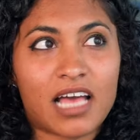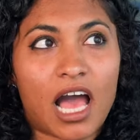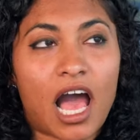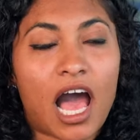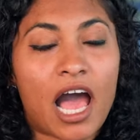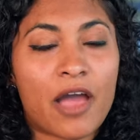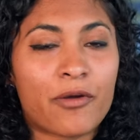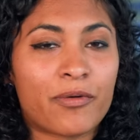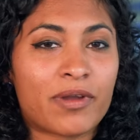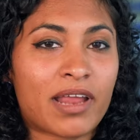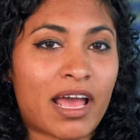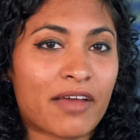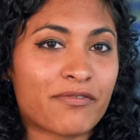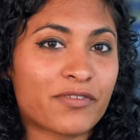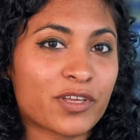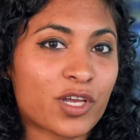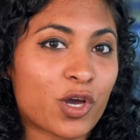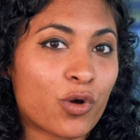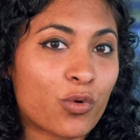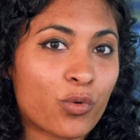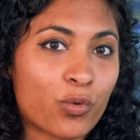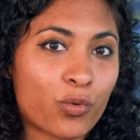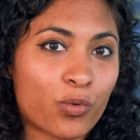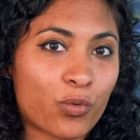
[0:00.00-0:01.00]
I would have to
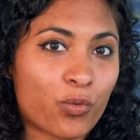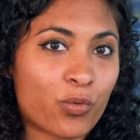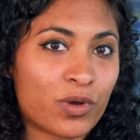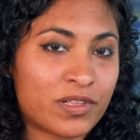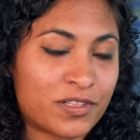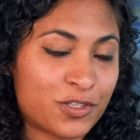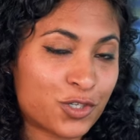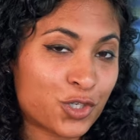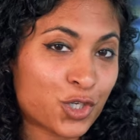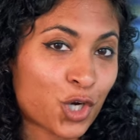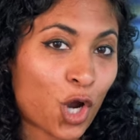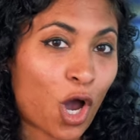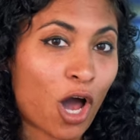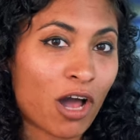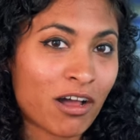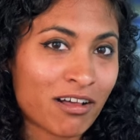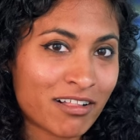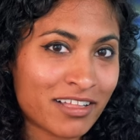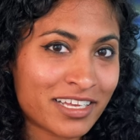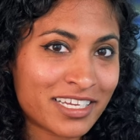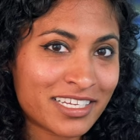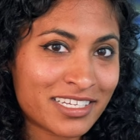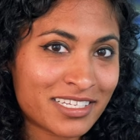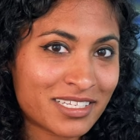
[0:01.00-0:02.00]
go with
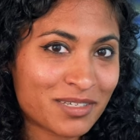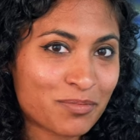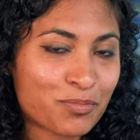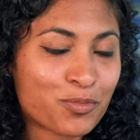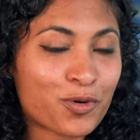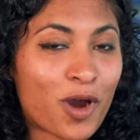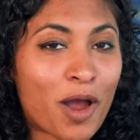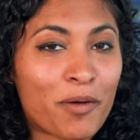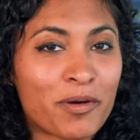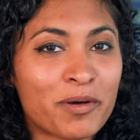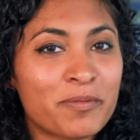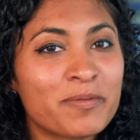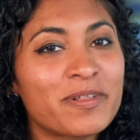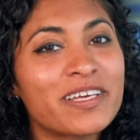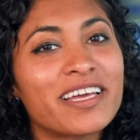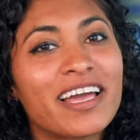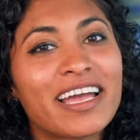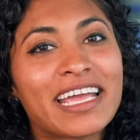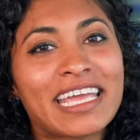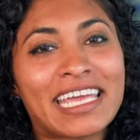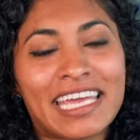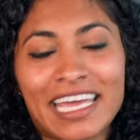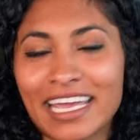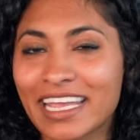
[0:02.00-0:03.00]
chocolate, probably a
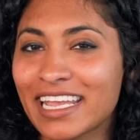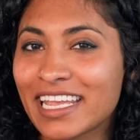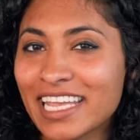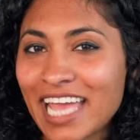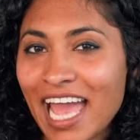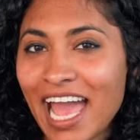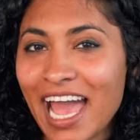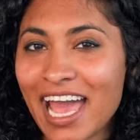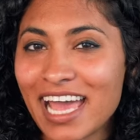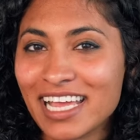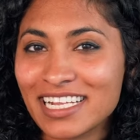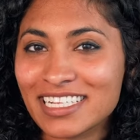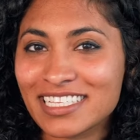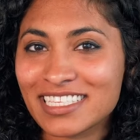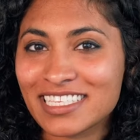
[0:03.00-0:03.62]
Kit Kat.